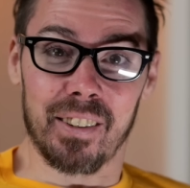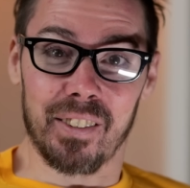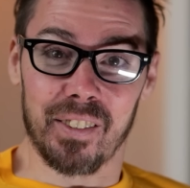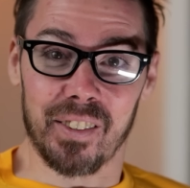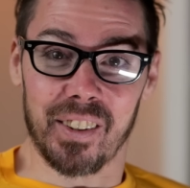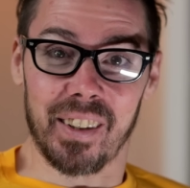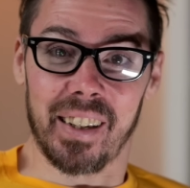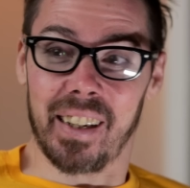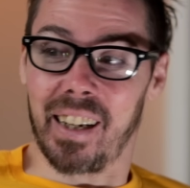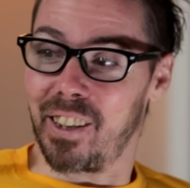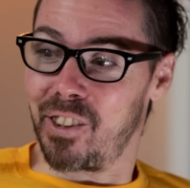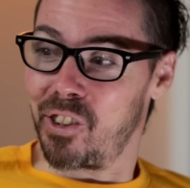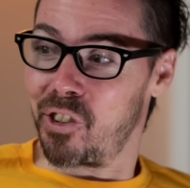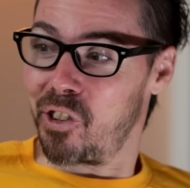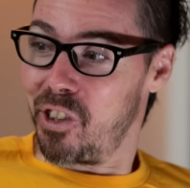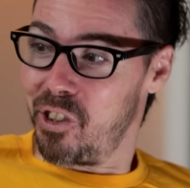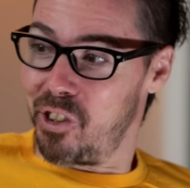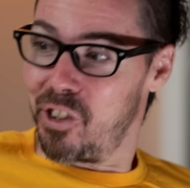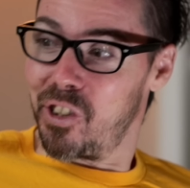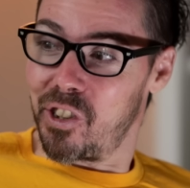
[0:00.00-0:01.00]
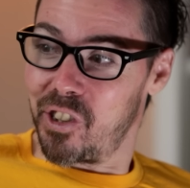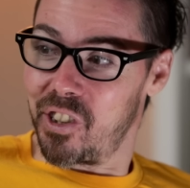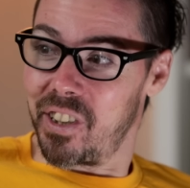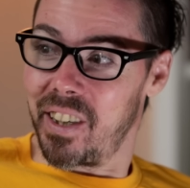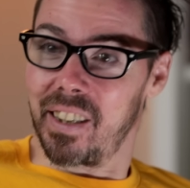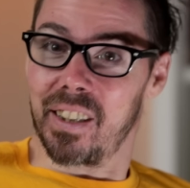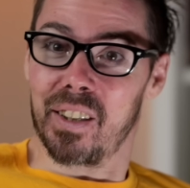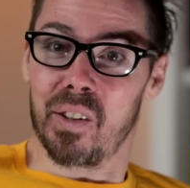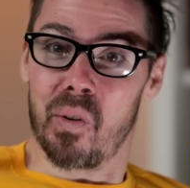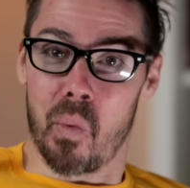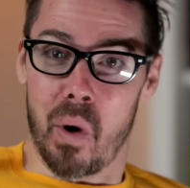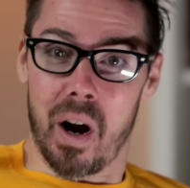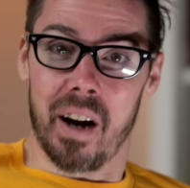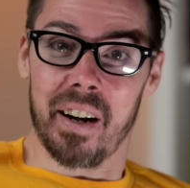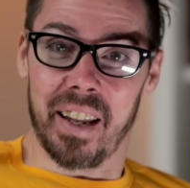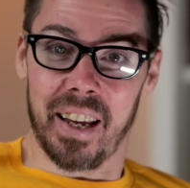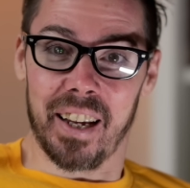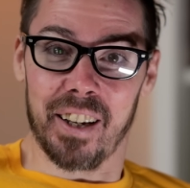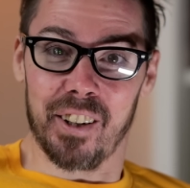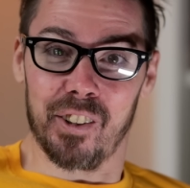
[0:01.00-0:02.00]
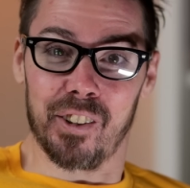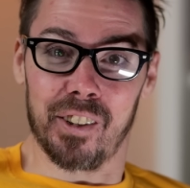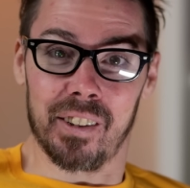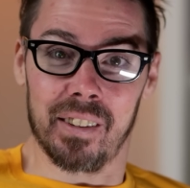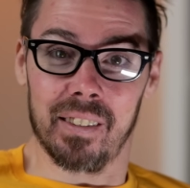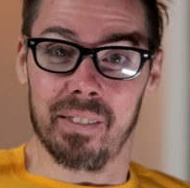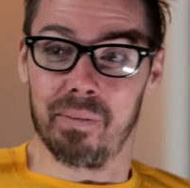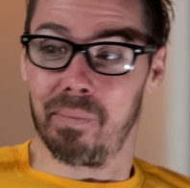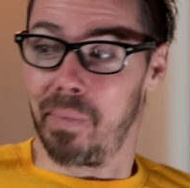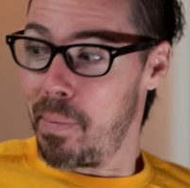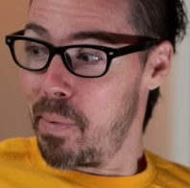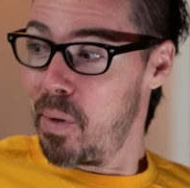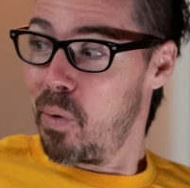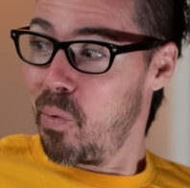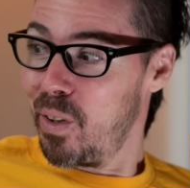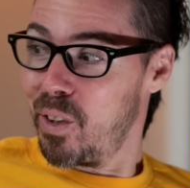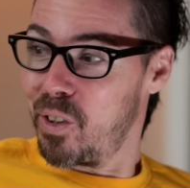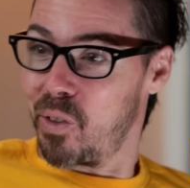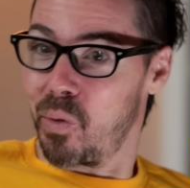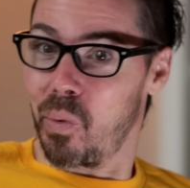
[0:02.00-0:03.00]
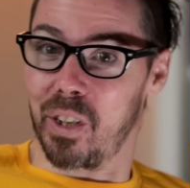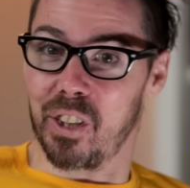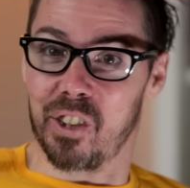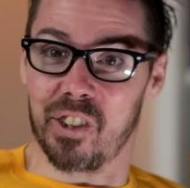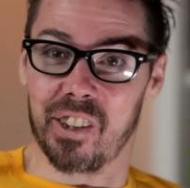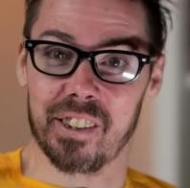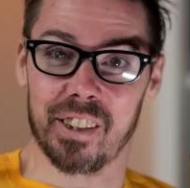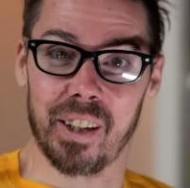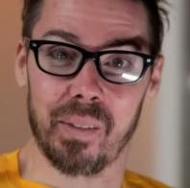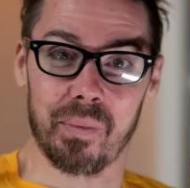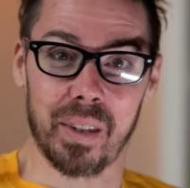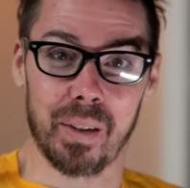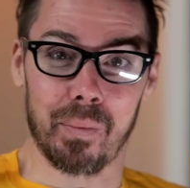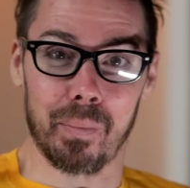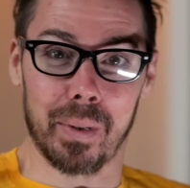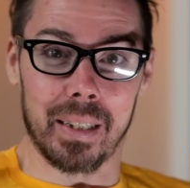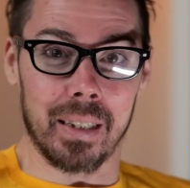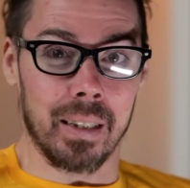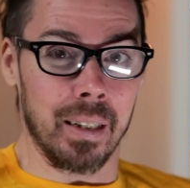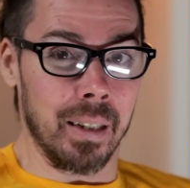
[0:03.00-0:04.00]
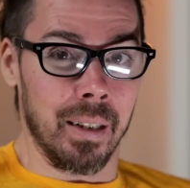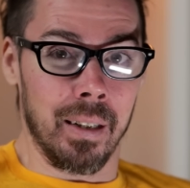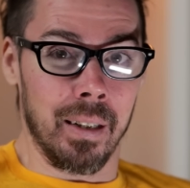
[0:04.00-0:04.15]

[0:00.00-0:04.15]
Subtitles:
So like, I should just stick to wide angle. Maybe we'll switch to something, but